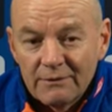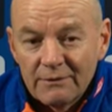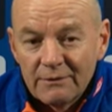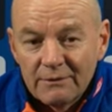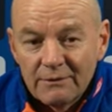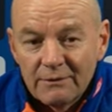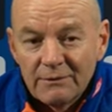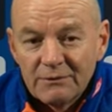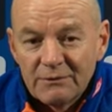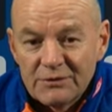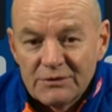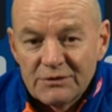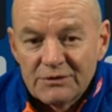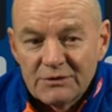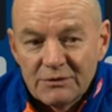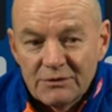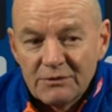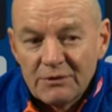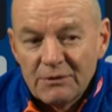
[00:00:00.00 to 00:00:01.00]

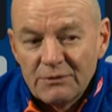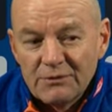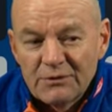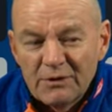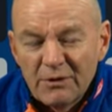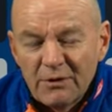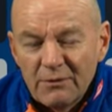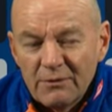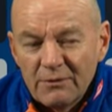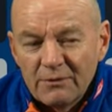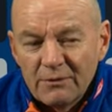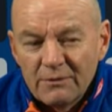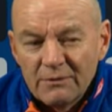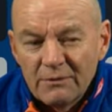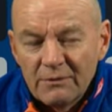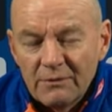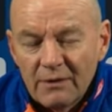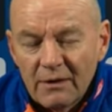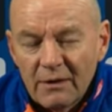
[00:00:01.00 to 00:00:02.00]
it was,
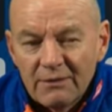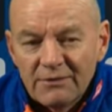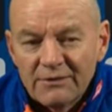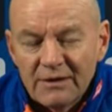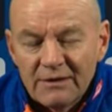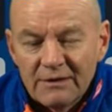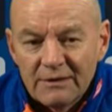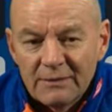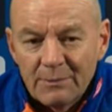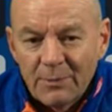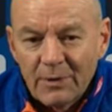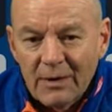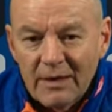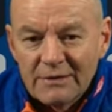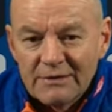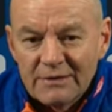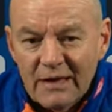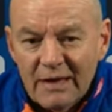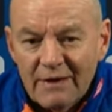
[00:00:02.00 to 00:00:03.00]
you know, I said to the
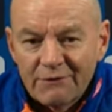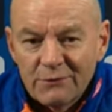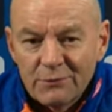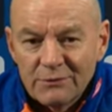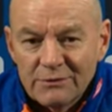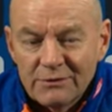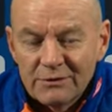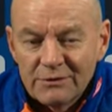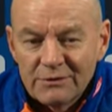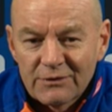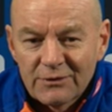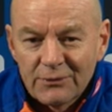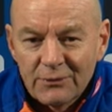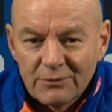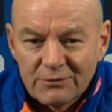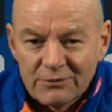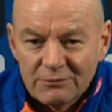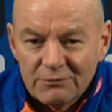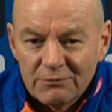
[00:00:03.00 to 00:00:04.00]
players afterwards, I just
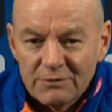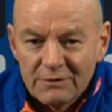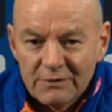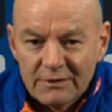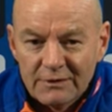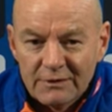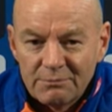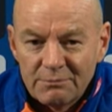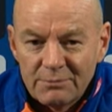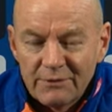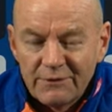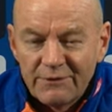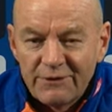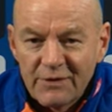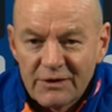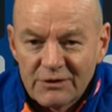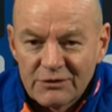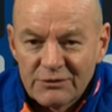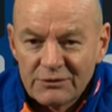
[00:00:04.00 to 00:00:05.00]
thought it was a really
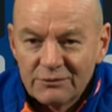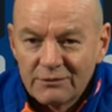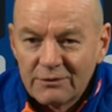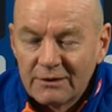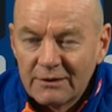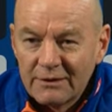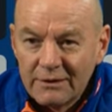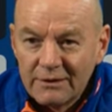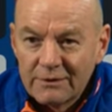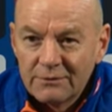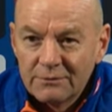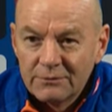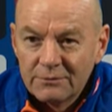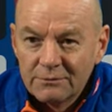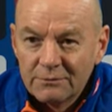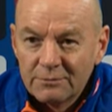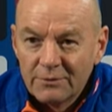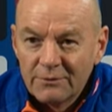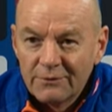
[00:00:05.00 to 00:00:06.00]
professional,
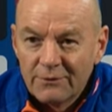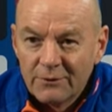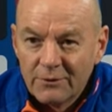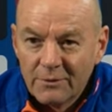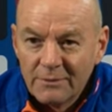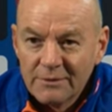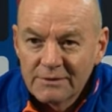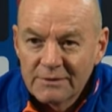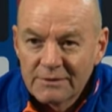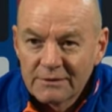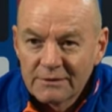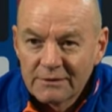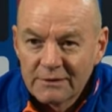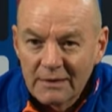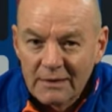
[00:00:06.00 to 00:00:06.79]
clinical performance.